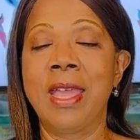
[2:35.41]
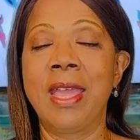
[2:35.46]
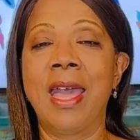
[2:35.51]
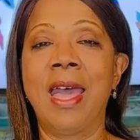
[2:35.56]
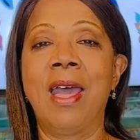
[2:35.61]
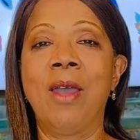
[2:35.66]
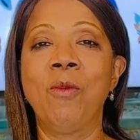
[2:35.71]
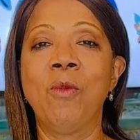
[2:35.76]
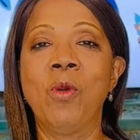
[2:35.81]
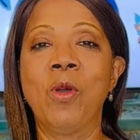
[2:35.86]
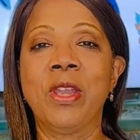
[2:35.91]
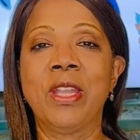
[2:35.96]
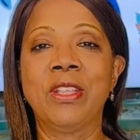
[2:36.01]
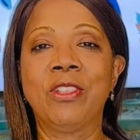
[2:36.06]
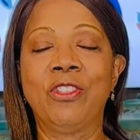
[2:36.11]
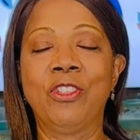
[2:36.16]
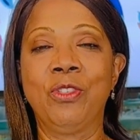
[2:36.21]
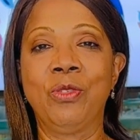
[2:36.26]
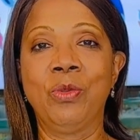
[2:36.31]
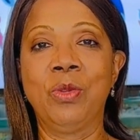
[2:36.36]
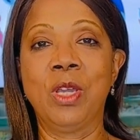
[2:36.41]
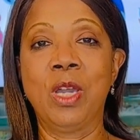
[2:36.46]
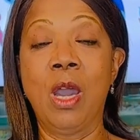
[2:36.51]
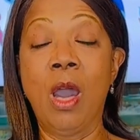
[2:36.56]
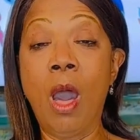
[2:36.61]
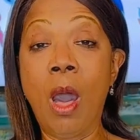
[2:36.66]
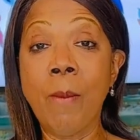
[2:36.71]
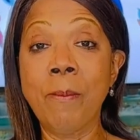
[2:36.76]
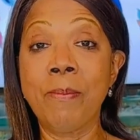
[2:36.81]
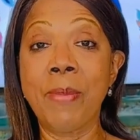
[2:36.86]
I wanted to
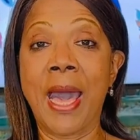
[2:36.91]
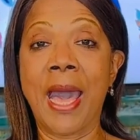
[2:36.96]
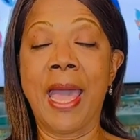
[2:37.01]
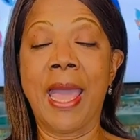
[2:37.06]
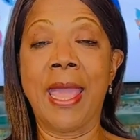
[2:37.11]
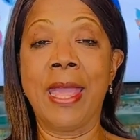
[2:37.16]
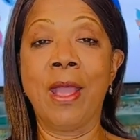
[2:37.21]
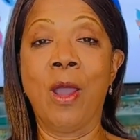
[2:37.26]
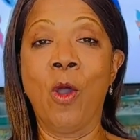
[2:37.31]
come by